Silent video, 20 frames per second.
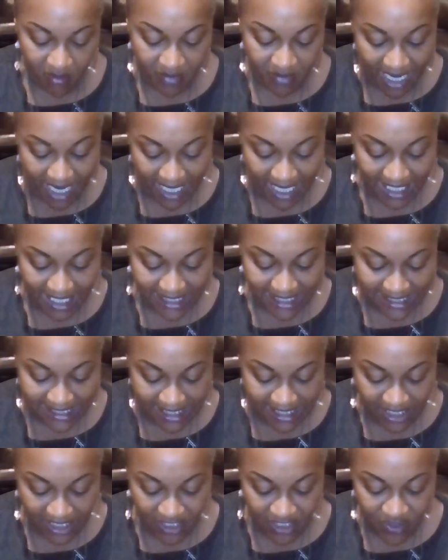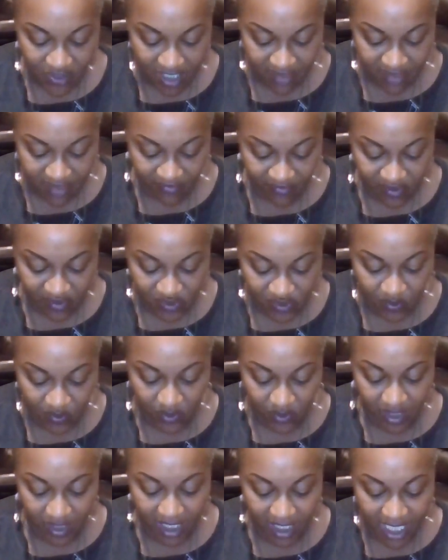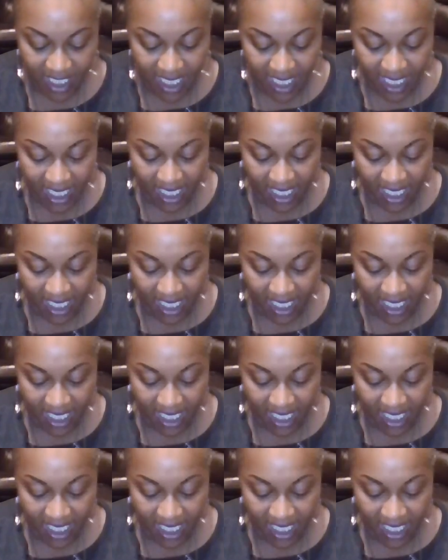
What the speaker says: buying and selling your inventory.